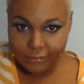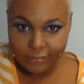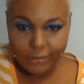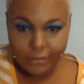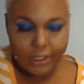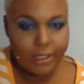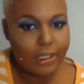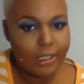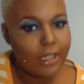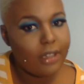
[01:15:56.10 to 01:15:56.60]

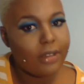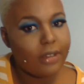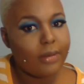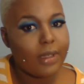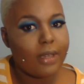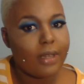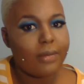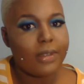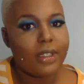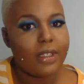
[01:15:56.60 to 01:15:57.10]
Excuse
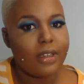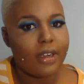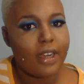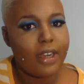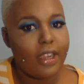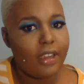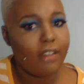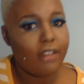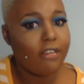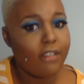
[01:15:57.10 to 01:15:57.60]
me, I'm
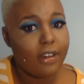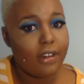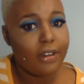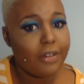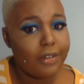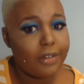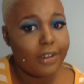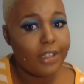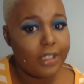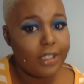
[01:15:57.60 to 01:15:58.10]
sorry. Ignore the
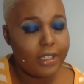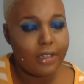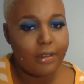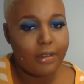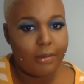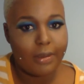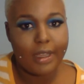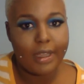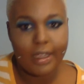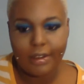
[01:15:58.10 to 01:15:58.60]
noise in
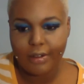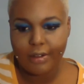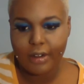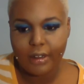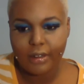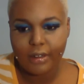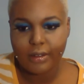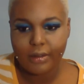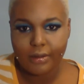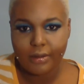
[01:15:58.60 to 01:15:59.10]
the
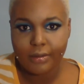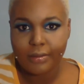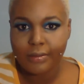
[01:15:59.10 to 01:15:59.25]
background.